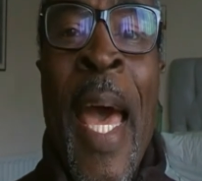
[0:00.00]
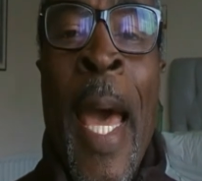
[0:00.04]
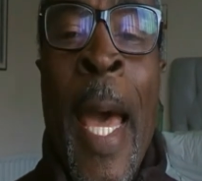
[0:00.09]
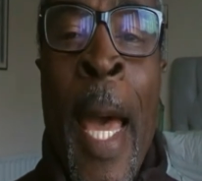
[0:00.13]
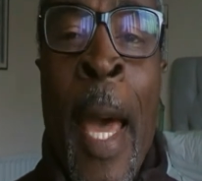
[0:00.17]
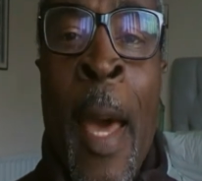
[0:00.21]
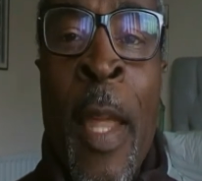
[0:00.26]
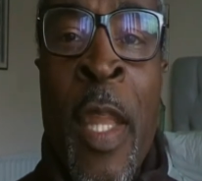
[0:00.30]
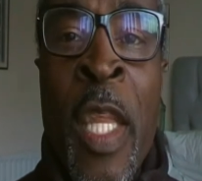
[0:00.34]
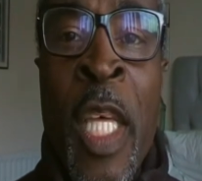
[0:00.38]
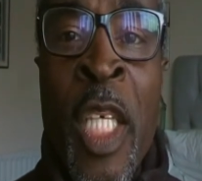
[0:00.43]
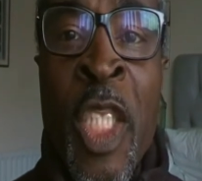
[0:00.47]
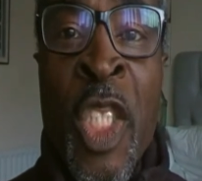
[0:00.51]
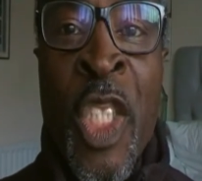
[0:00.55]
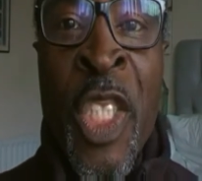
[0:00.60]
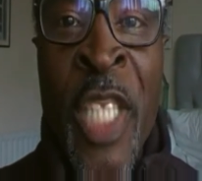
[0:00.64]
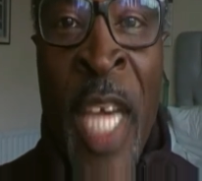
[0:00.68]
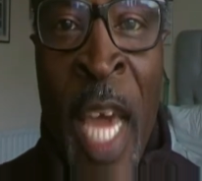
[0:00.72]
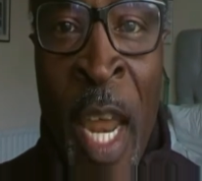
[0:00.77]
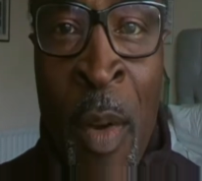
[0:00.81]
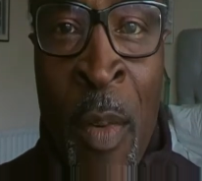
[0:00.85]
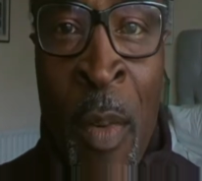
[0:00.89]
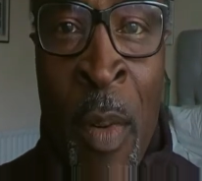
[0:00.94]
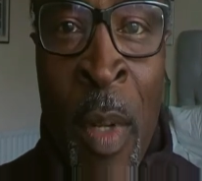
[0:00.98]
The
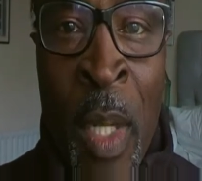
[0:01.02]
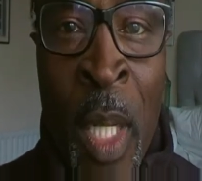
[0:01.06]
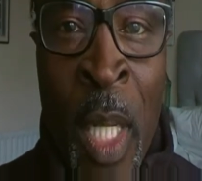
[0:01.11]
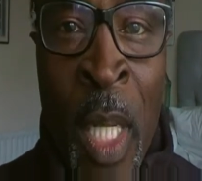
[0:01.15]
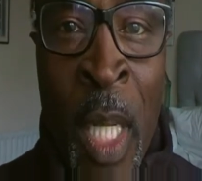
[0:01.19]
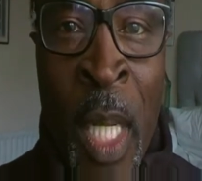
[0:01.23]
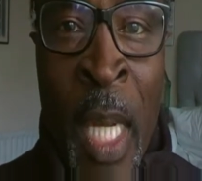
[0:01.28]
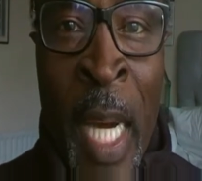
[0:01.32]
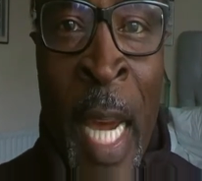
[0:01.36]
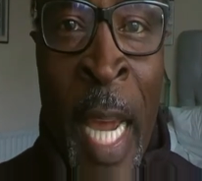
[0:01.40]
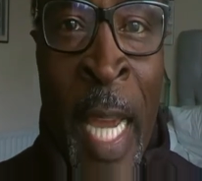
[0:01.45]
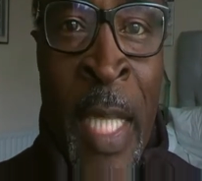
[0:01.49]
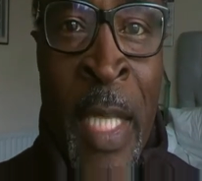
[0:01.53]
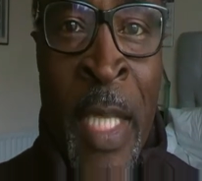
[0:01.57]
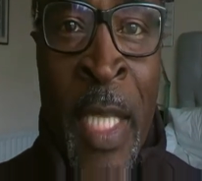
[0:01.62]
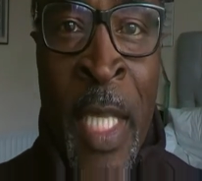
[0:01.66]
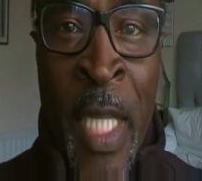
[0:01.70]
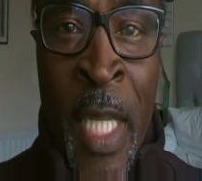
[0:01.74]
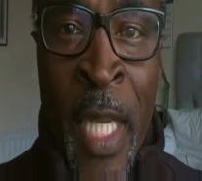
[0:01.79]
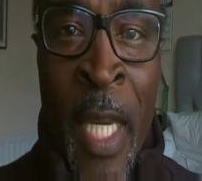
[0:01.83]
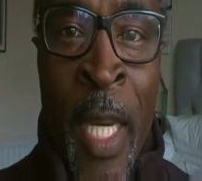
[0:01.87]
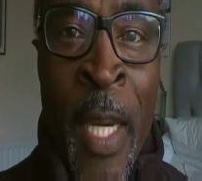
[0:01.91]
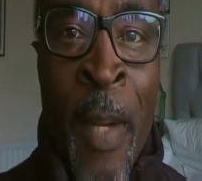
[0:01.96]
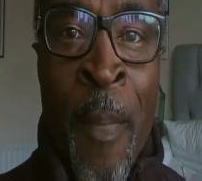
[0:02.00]
general
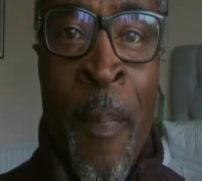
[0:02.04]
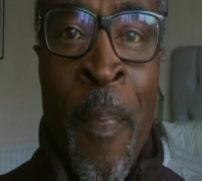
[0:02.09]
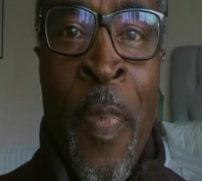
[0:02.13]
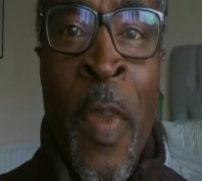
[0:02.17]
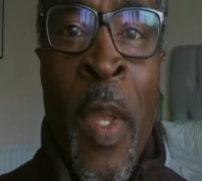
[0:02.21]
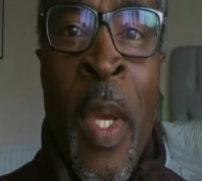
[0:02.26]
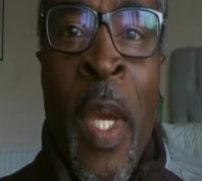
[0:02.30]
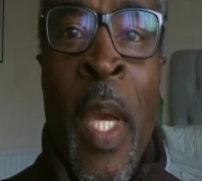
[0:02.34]
idea